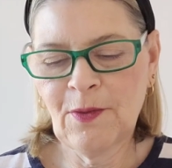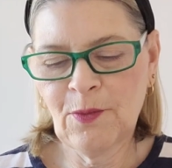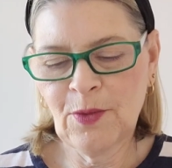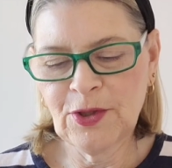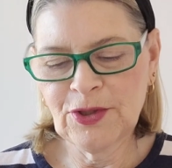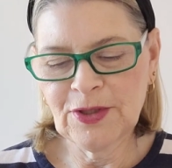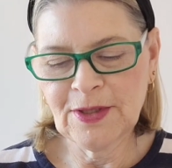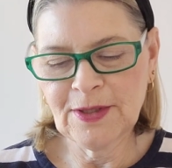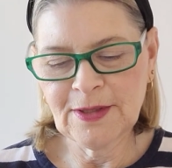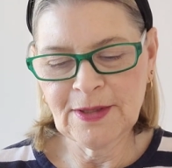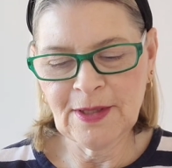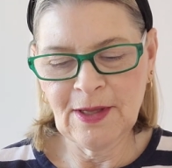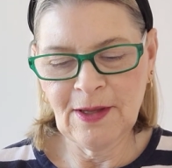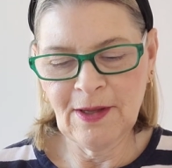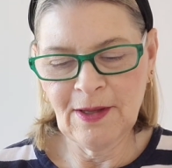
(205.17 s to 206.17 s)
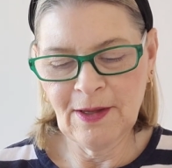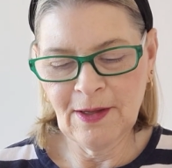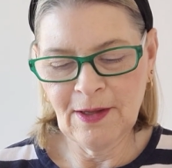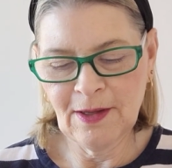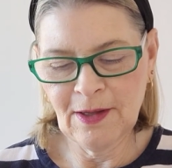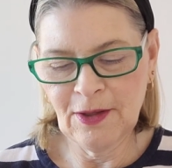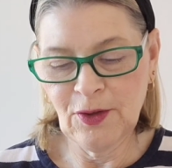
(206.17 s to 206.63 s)
which is
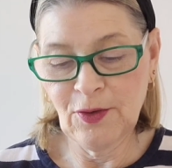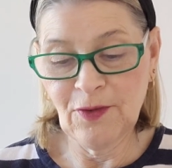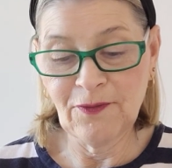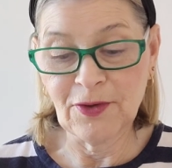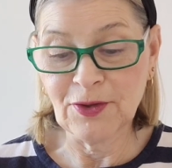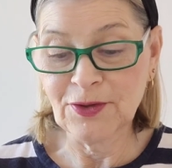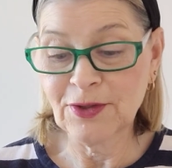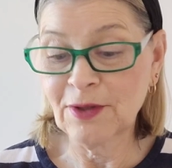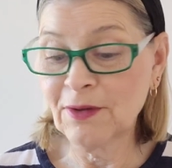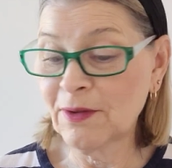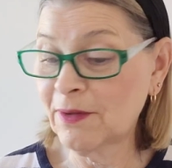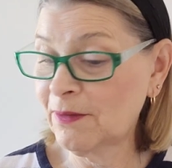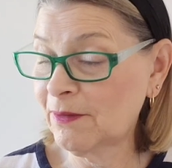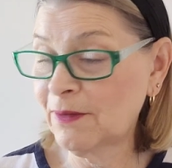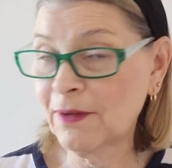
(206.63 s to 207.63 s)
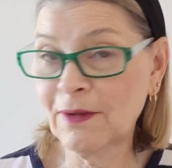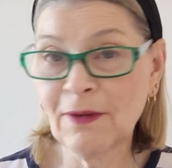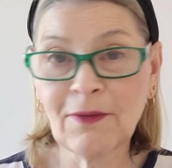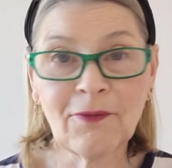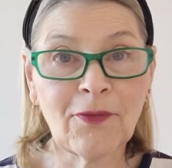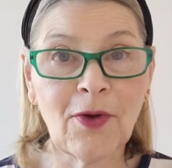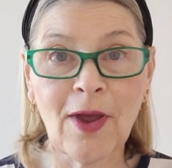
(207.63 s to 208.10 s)
universal
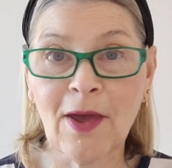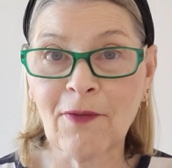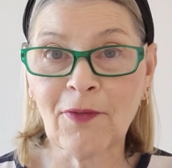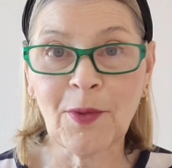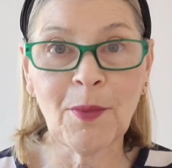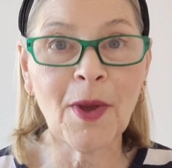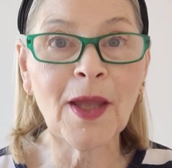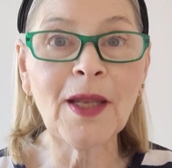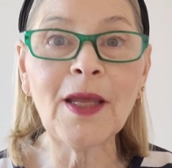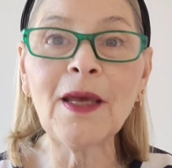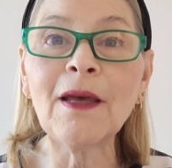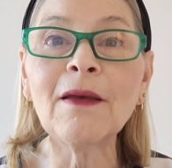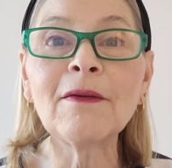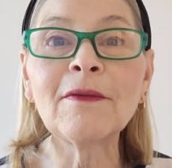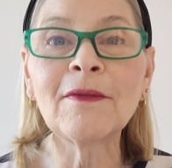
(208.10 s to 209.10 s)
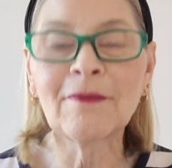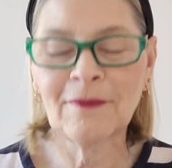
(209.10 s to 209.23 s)
for everybody.